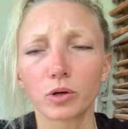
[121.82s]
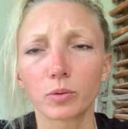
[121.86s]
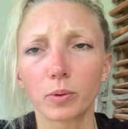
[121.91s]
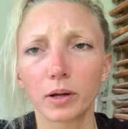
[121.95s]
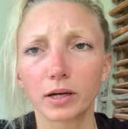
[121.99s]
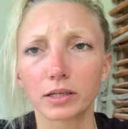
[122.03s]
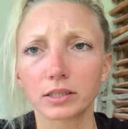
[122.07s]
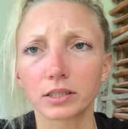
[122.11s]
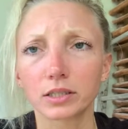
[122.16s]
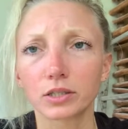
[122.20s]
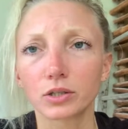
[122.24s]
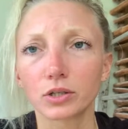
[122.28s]

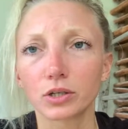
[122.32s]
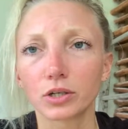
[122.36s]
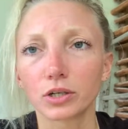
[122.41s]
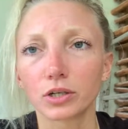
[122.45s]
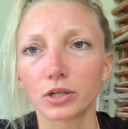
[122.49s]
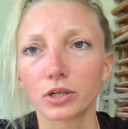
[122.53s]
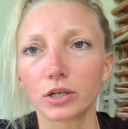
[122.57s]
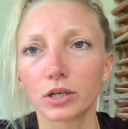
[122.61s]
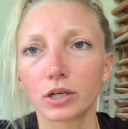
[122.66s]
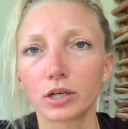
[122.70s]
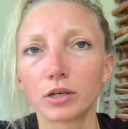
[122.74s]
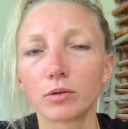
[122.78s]
plexus
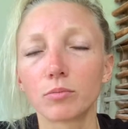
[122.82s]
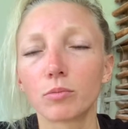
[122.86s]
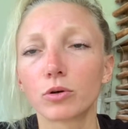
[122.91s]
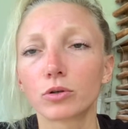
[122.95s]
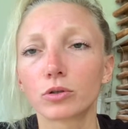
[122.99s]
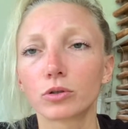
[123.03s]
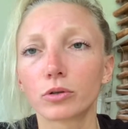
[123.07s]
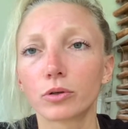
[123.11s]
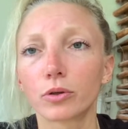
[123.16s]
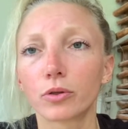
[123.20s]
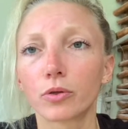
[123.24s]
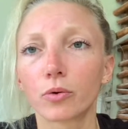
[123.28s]
or an
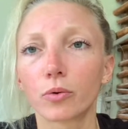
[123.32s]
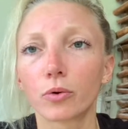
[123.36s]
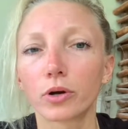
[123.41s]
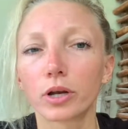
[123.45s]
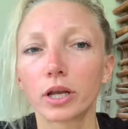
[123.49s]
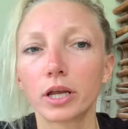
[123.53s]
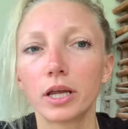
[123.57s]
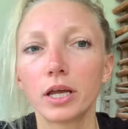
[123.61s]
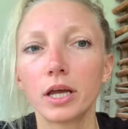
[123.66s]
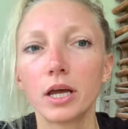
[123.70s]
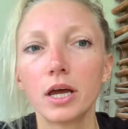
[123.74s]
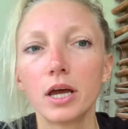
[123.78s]
emotional
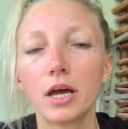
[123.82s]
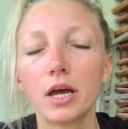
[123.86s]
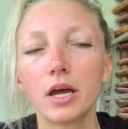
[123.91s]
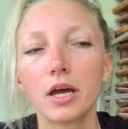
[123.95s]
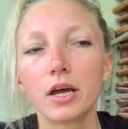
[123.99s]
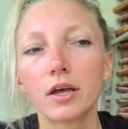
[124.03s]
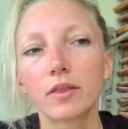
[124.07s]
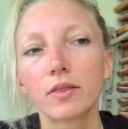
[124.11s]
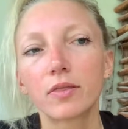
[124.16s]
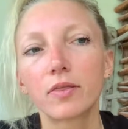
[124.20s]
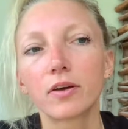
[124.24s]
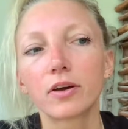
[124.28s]
authority,
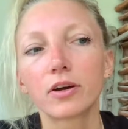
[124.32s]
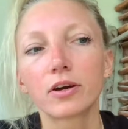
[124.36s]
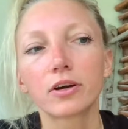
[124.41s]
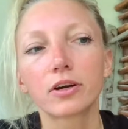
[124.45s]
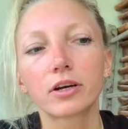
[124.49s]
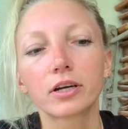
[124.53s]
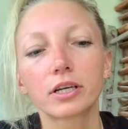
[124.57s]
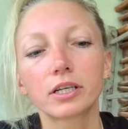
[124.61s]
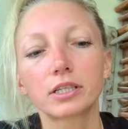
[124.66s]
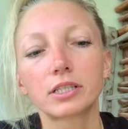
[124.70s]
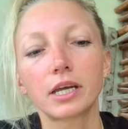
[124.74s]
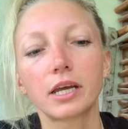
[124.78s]
they're
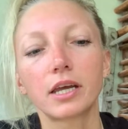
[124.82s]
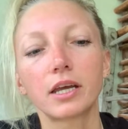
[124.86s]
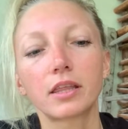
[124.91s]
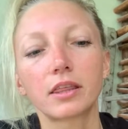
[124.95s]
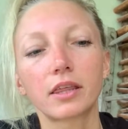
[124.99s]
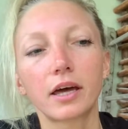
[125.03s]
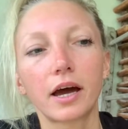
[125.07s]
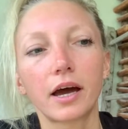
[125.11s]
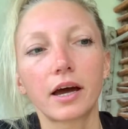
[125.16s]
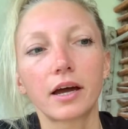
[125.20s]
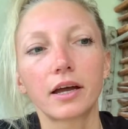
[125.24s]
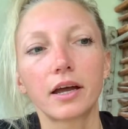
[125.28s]
going to take
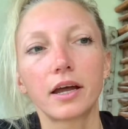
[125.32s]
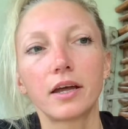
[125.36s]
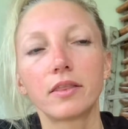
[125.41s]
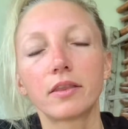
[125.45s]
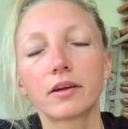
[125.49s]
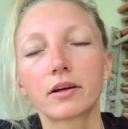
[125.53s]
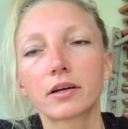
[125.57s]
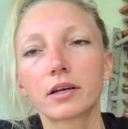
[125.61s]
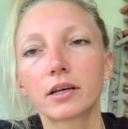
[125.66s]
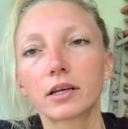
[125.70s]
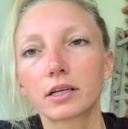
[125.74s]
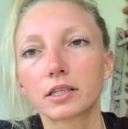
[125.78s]
that and
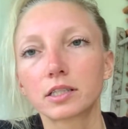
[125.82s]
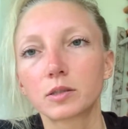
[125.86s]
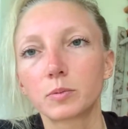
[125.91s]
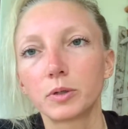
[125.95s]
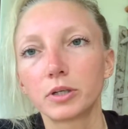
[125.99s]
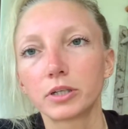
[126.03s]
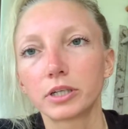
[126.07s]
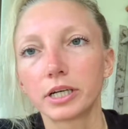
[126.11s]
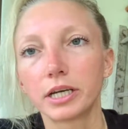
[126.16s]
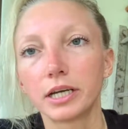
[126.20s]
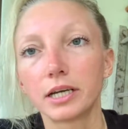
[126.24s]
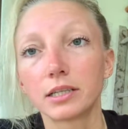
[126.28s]
they're going to
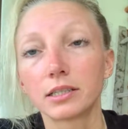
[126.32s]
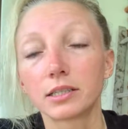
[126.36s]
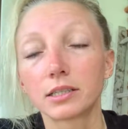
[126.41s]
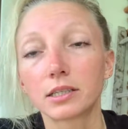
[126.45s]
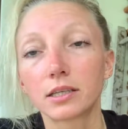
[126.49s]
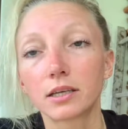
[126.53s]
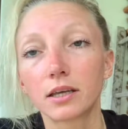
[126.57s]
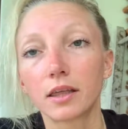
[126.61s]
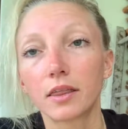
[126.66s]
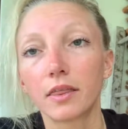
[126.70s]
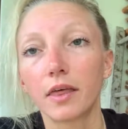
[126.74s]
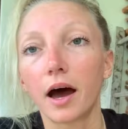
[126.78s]
experience
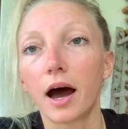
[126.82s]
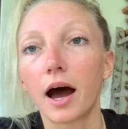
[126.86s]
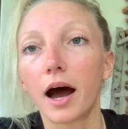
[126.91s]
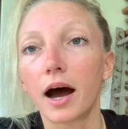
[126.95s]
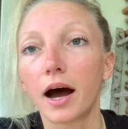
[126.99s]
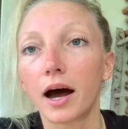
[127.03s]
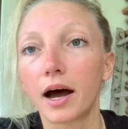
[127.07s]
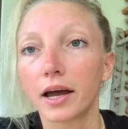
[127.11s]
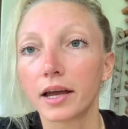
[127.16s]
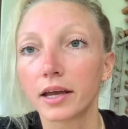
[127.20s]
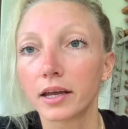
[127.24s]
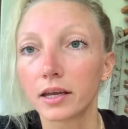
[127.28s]
the
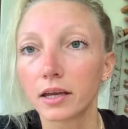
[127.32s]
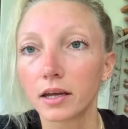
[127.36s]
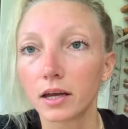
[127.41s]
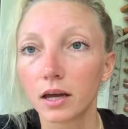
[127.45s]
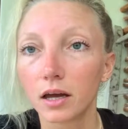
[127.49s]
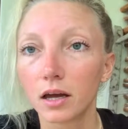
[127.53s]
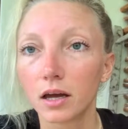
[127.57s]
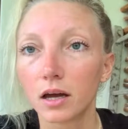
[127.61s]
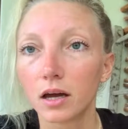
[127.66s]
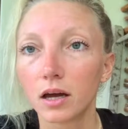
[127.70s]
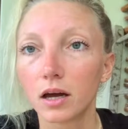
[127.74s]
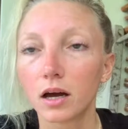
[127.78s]
high
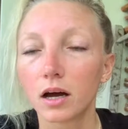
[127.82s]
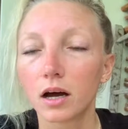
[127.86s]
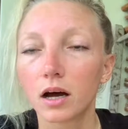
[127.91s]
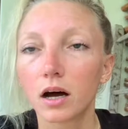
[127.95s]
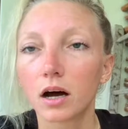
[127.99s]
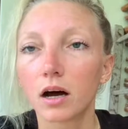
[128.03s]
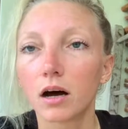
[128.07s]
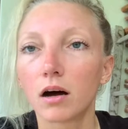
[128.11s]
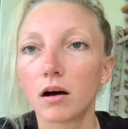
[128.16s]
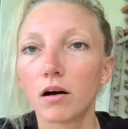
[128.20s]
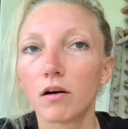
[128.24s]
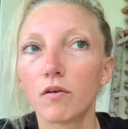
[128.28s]

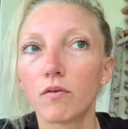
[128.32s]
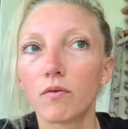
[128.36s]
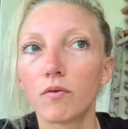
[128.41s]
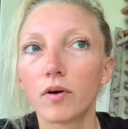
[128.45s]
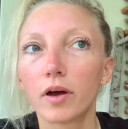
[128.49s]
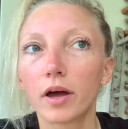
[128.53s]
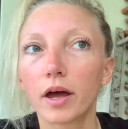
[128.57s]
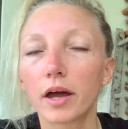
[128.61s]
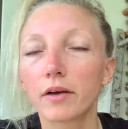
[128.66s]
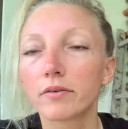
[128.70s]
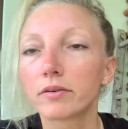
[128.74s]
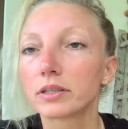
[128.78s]
of
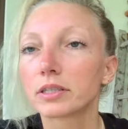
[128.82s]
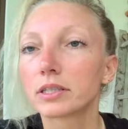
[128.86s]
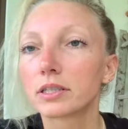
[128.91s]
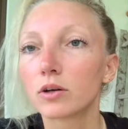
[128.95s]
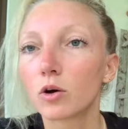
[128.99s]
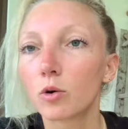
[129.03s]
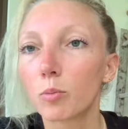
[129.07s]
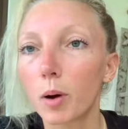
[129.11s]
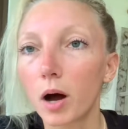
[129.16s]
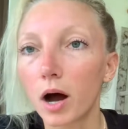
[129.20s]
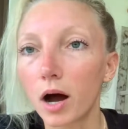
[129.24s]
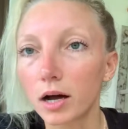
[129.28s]
every
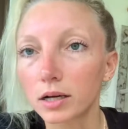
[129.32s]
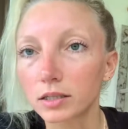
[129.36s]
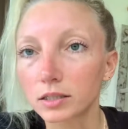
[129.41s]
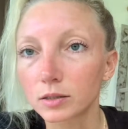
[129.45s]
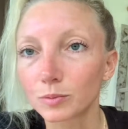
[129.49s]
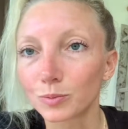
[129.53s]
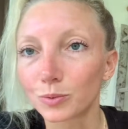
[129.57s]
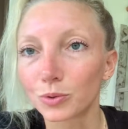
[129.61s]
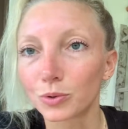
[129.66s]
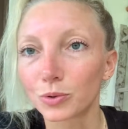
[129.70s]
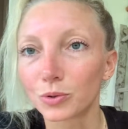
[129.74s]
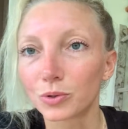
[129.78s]
single
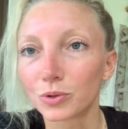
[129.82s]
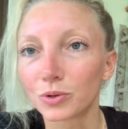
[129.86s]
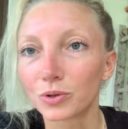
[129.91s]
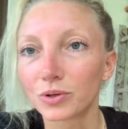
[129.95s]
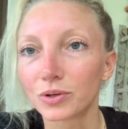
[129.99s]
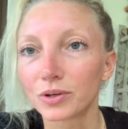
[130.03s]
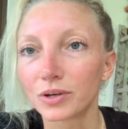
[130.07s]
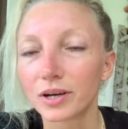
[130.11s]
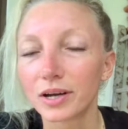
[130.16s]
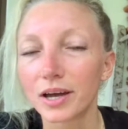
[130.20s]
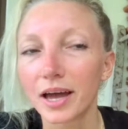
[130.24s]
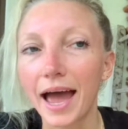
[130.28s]
possible
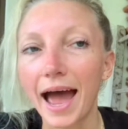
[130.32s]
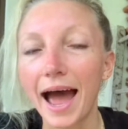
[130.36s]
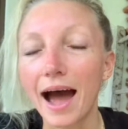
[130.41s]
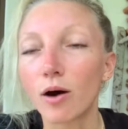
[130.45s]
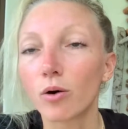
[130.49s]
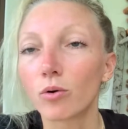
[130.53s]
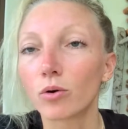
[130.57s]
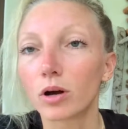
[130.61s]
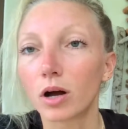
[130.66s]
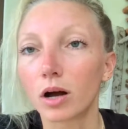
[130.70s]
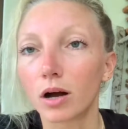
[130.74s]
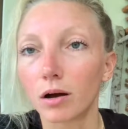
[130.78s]

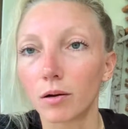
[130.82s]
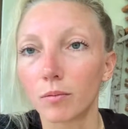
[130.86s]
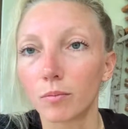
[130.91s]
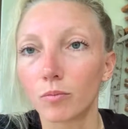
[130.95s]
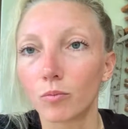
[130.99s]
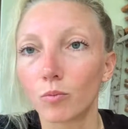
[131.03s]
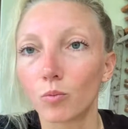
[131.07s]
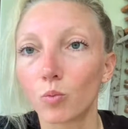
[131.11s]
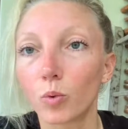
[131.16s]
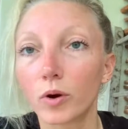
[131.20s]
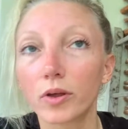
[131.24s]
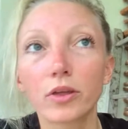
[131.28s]

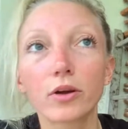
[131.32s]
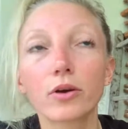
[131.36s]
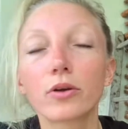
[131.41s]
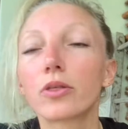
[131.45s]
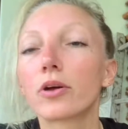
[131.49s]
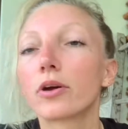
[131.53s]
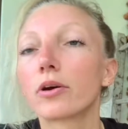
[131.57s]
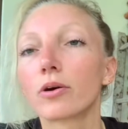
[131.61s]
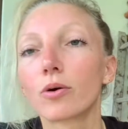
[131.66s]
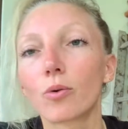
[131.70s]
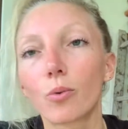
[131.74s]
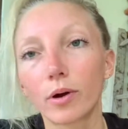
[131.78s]
outcome, whether
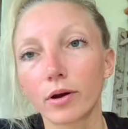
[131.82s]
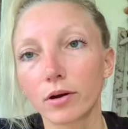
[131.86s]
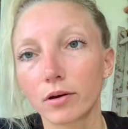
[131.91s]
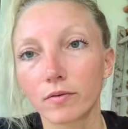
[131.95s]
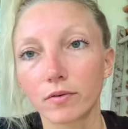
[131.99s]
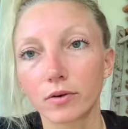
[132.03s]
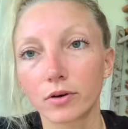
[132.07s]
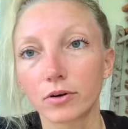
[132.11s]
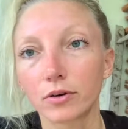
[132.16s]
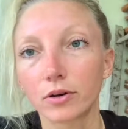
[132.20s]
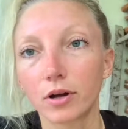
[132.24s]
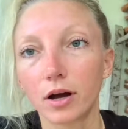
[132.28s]
they're aware
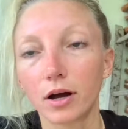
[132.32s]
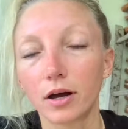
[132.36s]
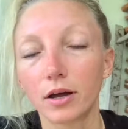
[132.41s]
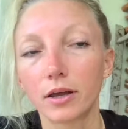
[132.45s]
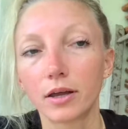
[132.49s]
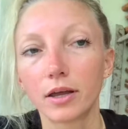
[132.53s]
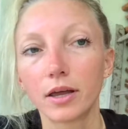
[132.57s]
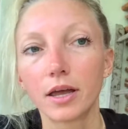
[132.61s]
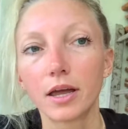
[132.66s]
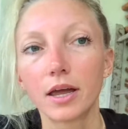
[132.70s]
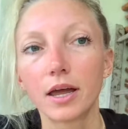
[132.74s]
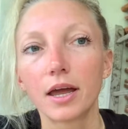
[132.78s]
of it or not,
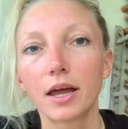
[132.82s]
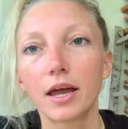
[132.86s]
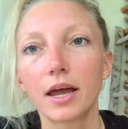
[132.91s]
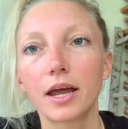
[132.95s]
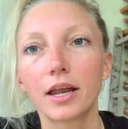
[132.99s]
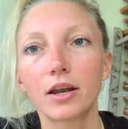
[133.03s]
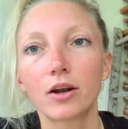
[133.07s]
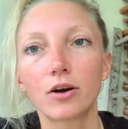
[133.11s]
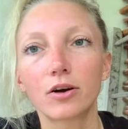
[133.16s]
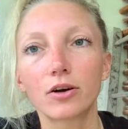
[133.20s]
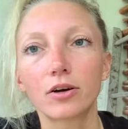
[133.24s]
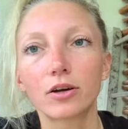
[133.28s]
and